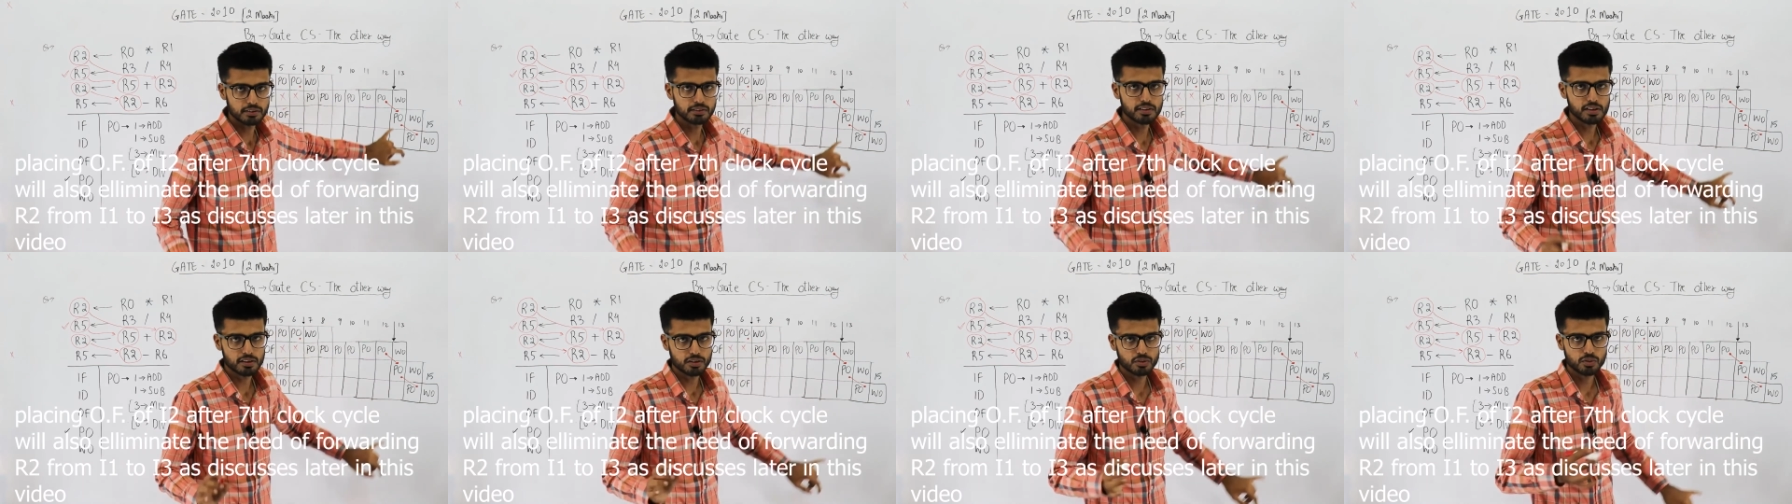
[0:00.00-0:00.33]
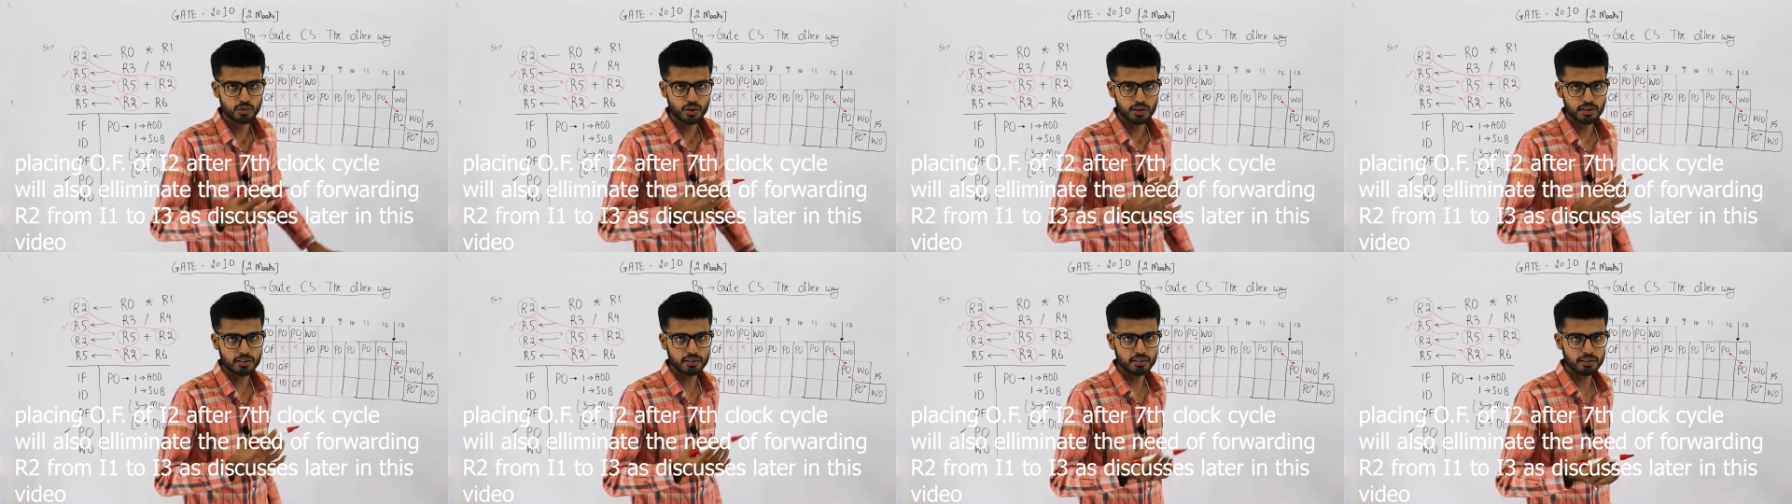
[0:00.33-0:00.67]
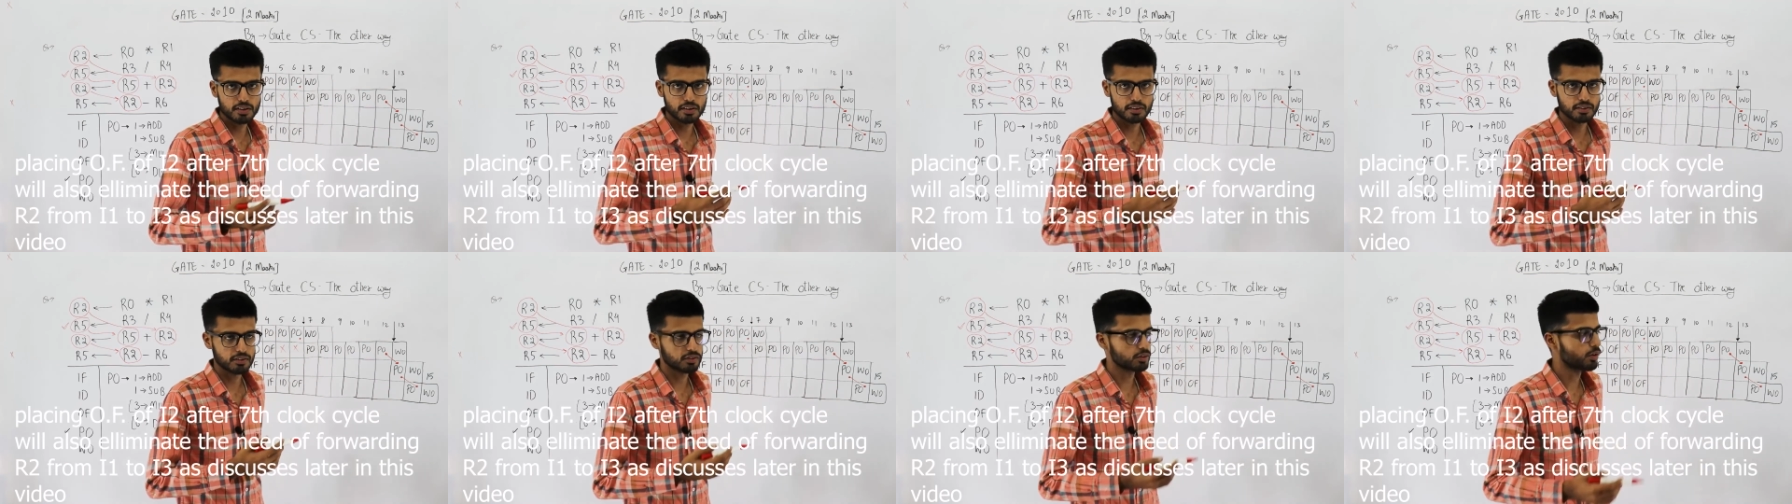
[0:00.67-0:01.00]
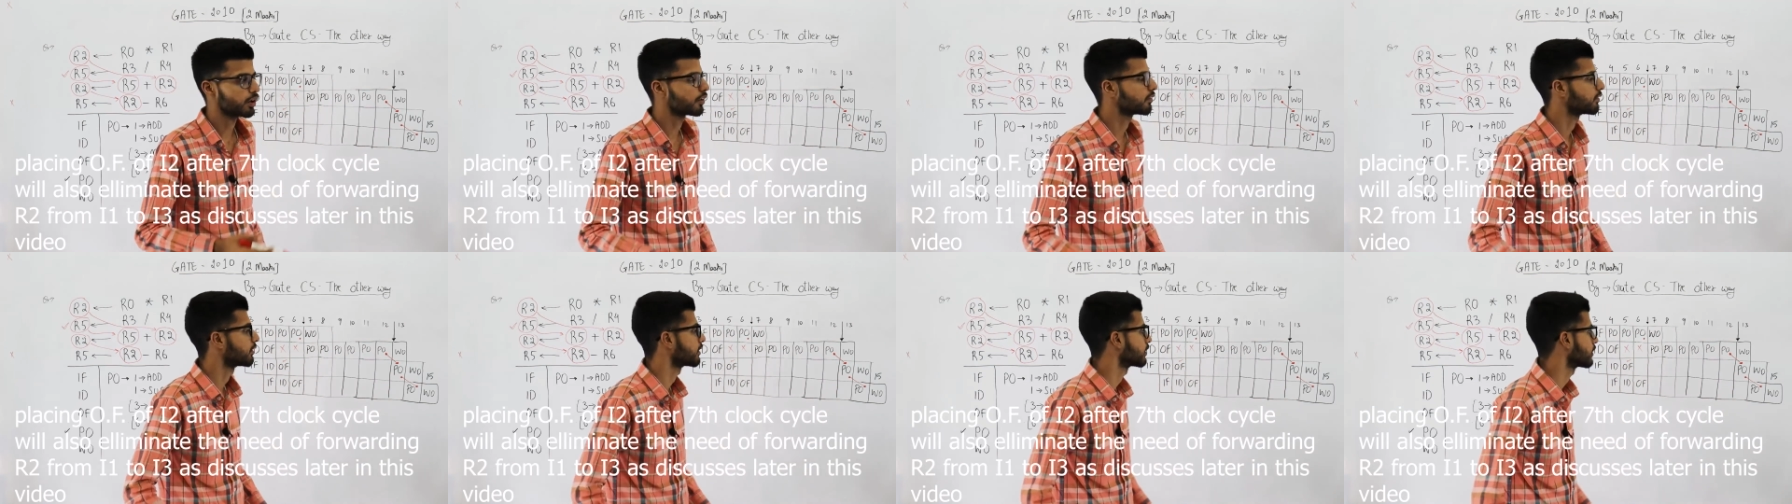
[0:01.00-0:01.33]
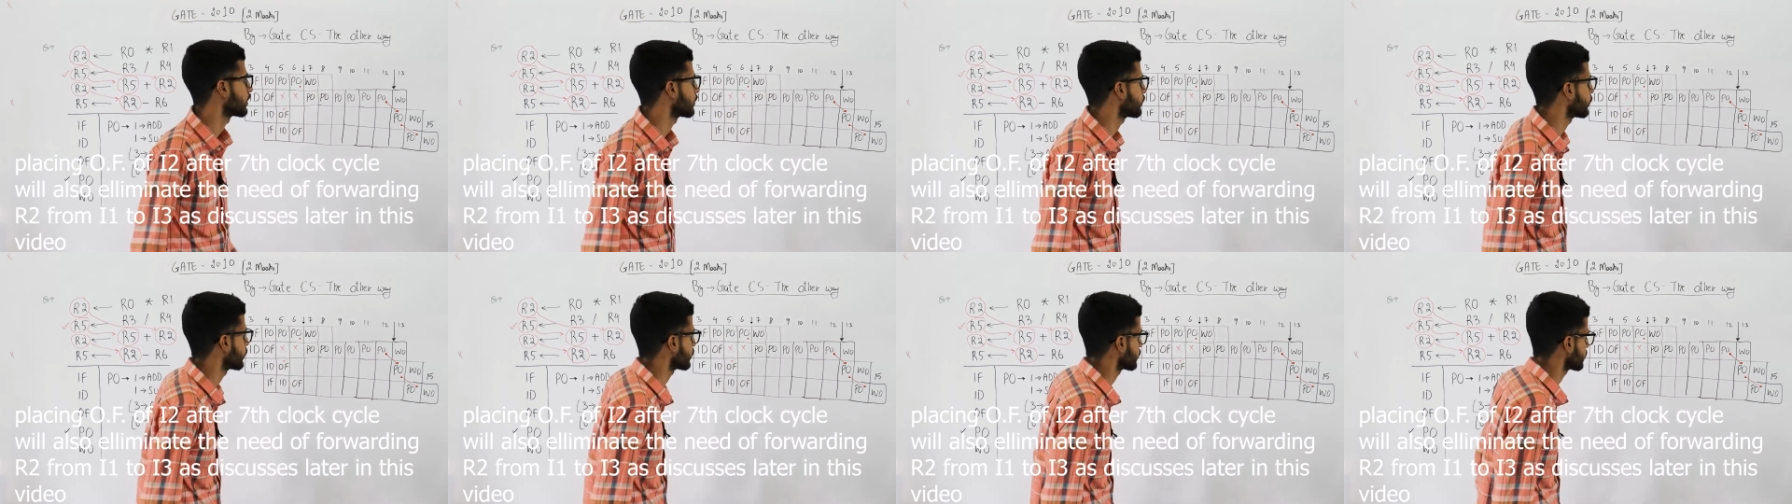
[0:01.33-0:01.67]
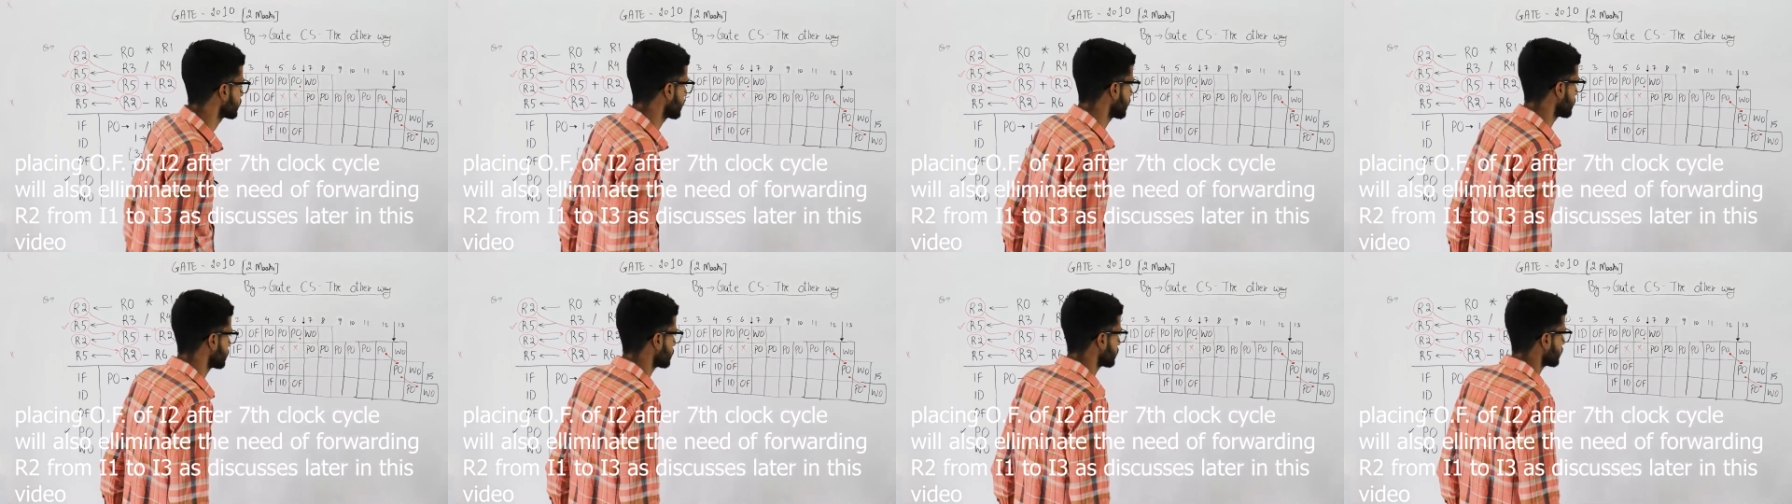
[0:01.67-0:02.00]
just for solving the
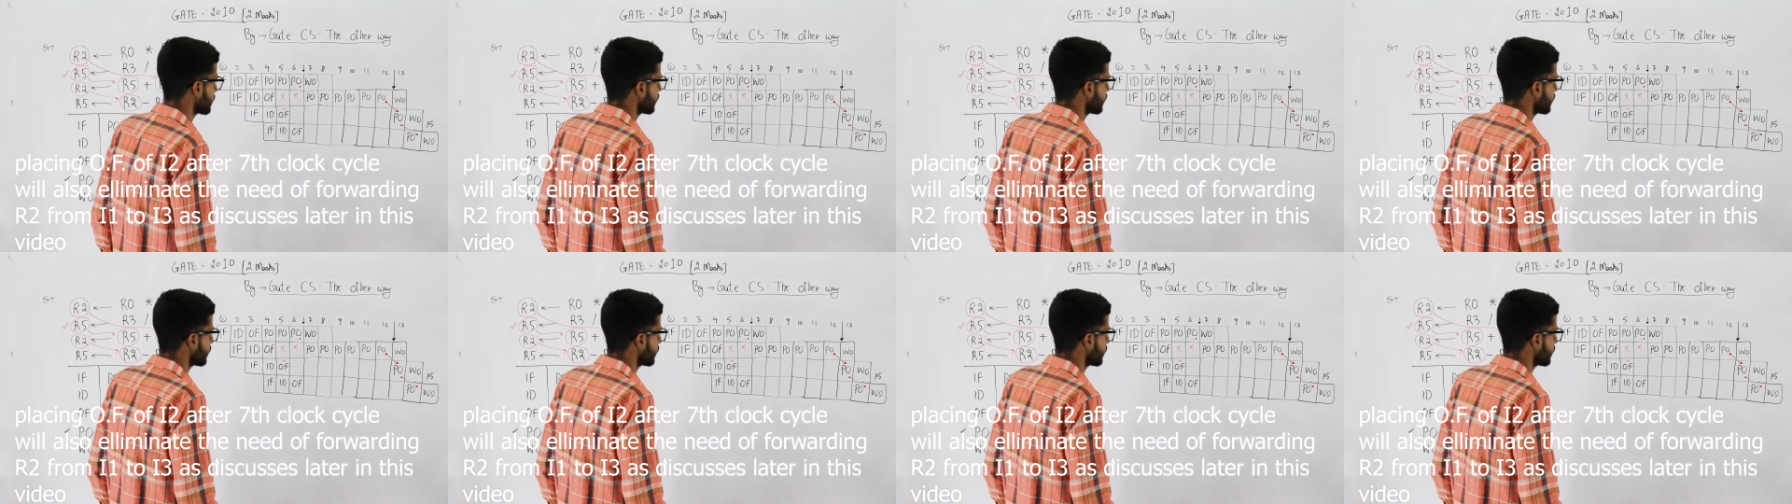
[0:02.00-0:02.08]
question I'm